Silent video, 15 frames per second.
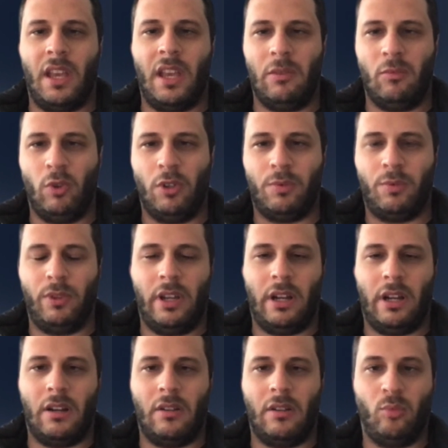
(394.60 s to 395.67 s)
and what we
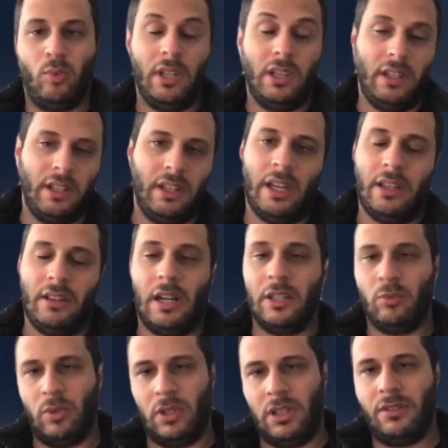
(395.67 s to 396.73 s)
are willing and
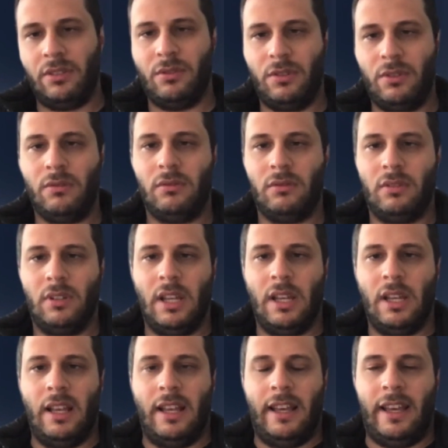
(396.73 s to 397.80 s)
unwilling to do.
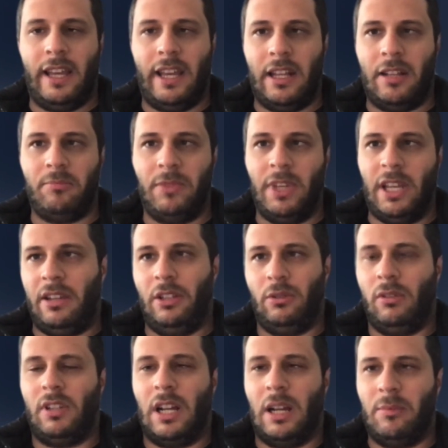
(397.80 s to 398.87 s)
And yeah, it
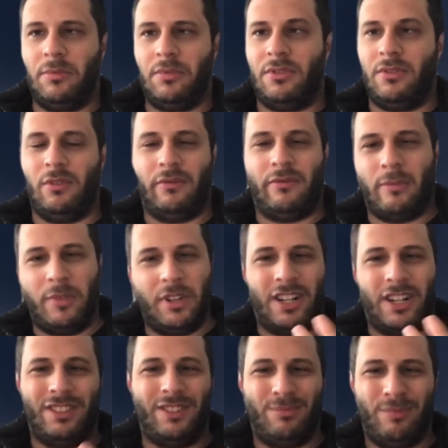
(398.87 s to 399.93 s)
all comes, from the
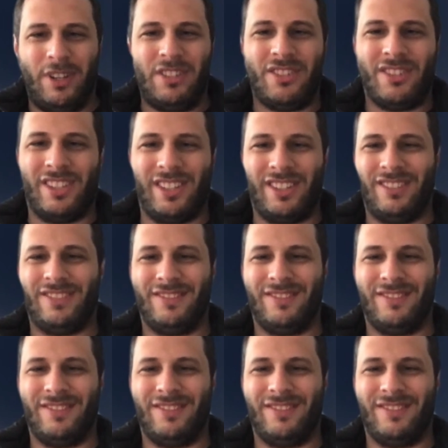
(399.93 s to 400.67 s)
heart, basically.